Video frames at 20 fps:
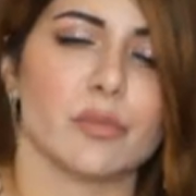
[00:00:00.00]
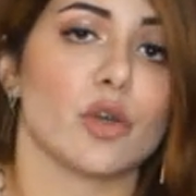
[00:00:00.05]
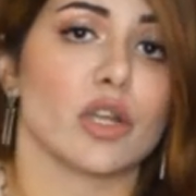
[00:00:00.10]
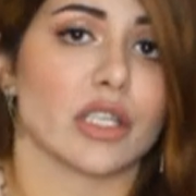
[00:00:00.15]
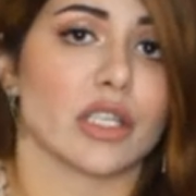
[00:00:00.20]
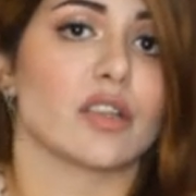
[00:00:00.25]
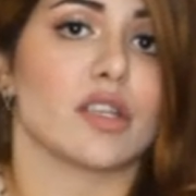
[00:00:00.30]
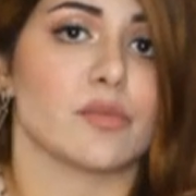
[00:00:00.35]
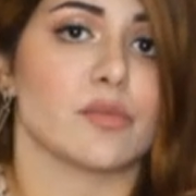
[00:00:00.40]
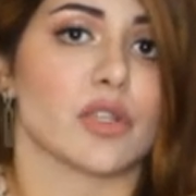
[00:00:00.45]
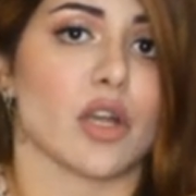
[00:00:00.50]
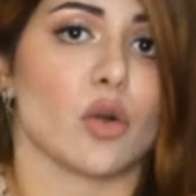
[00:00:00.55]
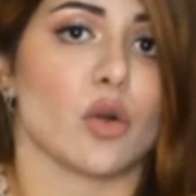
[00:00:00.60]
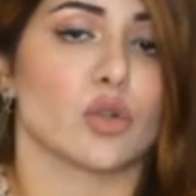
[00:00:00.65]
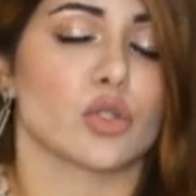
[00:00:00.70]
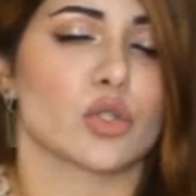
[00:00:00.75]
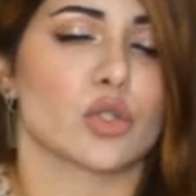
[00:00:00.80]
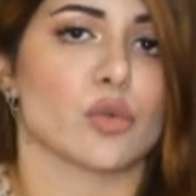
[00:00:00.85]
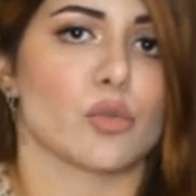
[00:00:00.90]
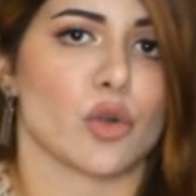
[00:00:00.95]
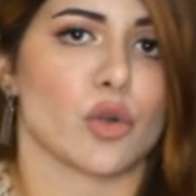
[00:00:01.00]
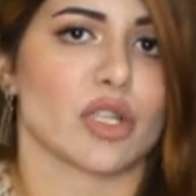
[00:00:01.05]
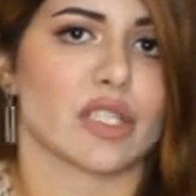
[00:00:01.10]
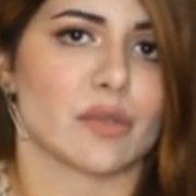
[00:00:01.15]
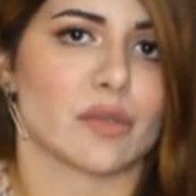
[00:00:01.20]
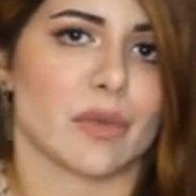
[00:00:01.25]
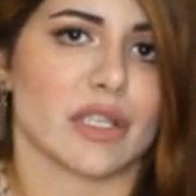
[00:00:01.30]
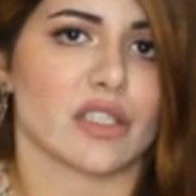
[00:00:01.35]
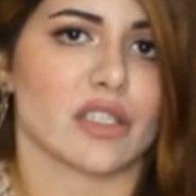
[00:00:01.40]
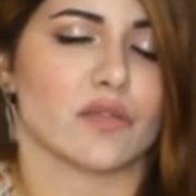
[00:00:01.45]
Body creams are also more
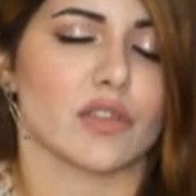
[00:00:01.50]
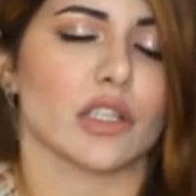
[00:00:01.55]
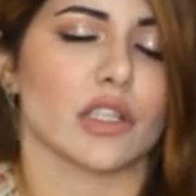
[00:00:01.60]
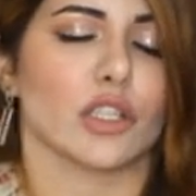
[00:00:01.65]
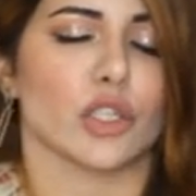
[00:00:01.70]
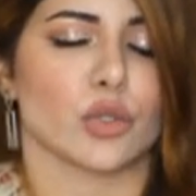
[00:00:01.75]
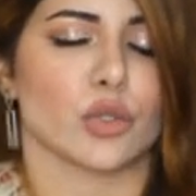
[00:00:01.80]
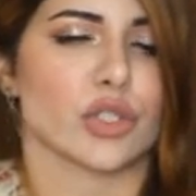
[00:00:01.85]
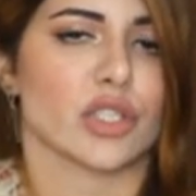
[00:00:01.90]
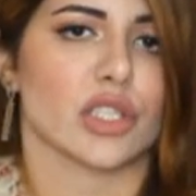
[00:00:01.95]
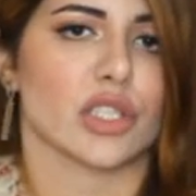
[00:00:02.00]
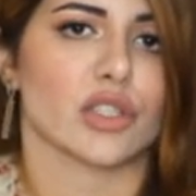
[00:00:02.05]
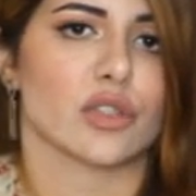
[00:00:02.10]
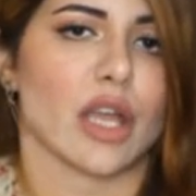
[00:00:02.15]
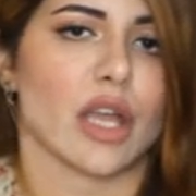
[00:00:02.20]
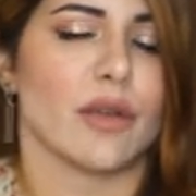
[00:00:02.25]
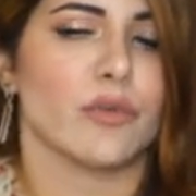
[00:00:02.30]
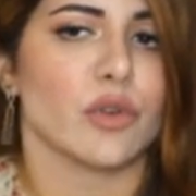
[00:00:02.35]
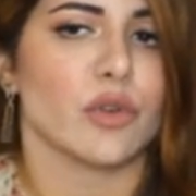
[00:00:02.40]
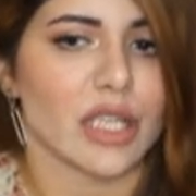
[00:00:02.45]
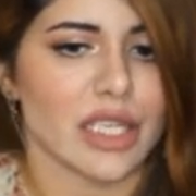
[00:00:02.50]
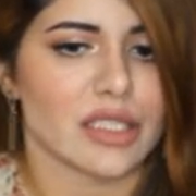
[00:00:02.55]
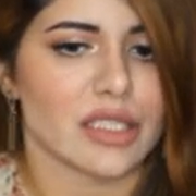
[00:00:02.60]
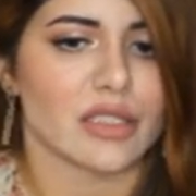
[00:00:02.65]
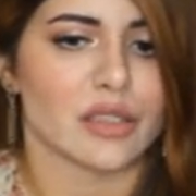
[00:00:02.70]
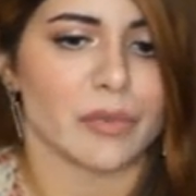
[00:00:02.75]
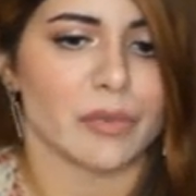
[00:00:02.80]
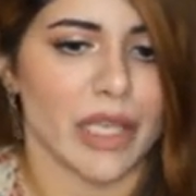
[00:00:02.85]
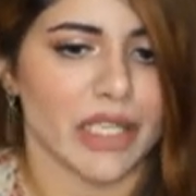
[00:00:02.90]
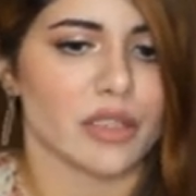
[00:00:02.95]
expensive than the lotion, so I would
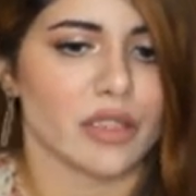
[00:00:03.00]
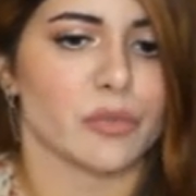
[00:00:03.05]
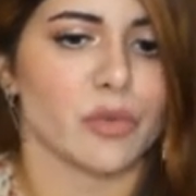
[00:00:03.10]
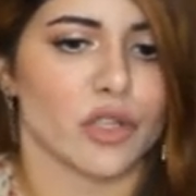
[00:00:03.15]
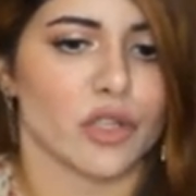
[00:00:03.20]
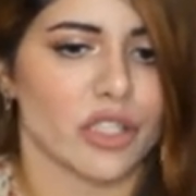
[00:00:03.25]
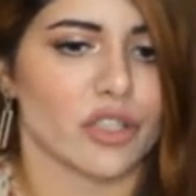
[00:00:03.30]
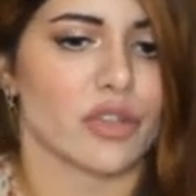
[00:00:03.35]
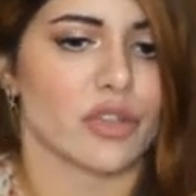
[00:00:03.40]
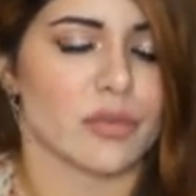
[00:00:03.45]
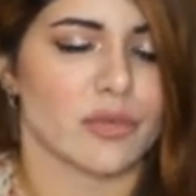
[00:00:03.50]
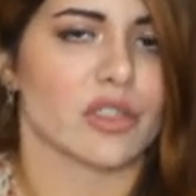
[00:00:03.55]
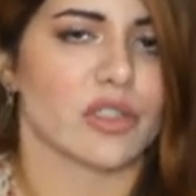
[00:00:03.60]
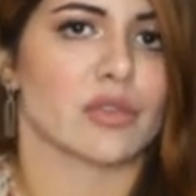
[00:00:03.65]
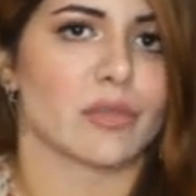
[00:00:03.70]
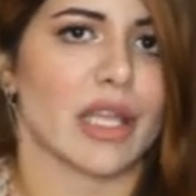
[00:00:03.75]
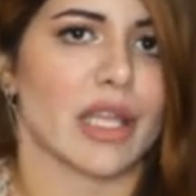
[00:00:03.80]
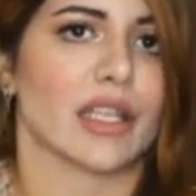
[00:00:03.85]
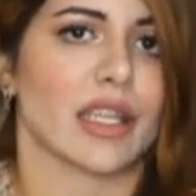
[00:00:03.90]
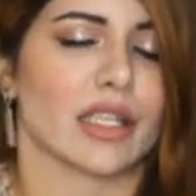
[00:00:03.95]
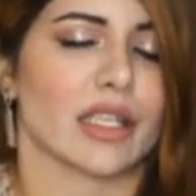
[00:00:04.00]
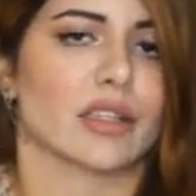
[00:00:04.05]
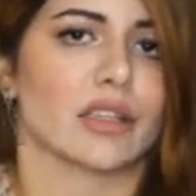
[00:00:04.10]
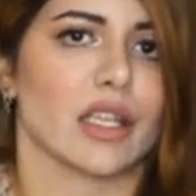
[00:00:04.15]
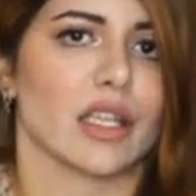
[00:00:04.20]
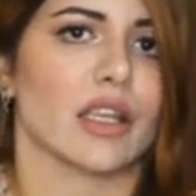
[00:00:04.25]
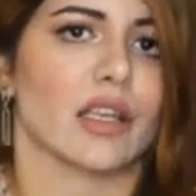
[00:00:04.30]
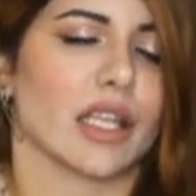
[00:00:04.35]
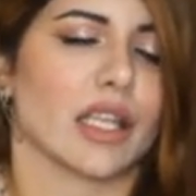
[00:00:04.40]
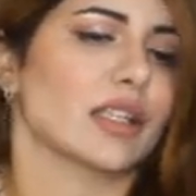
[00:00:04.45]
expect the body cream to smell like
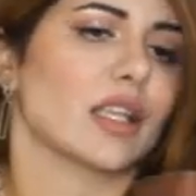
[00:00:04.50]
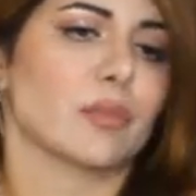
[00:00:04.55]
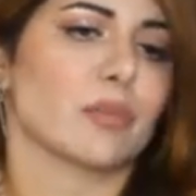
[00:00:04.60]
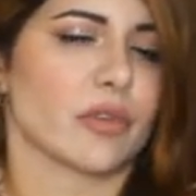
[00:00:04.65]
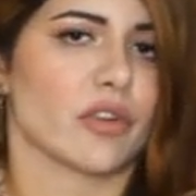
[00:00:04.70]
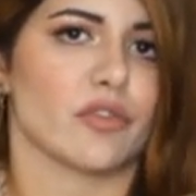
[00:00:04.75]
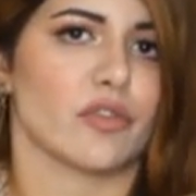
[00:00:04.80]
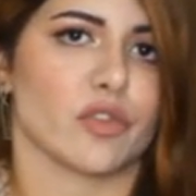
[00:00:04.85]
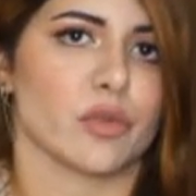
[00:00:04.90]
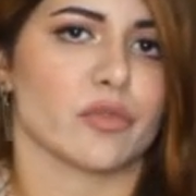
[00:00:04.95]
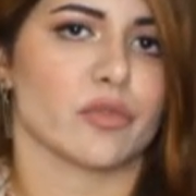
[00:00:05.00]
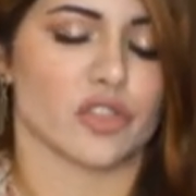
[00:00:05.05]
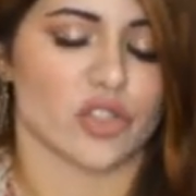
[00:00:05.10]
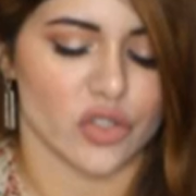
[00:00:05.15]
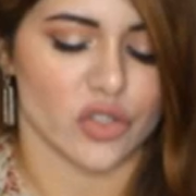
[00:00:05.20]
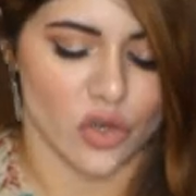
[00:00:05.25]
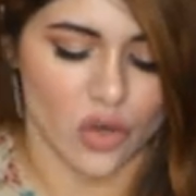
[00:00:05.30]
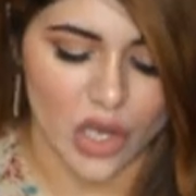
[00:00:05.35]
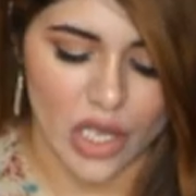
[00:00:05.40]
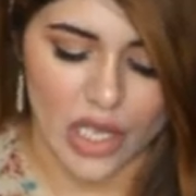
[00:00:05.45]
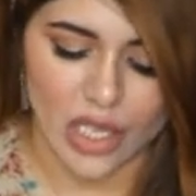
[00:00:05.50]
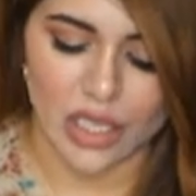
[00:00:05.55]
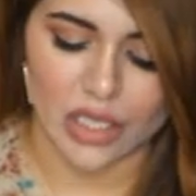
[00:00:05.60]
that perfume for sure.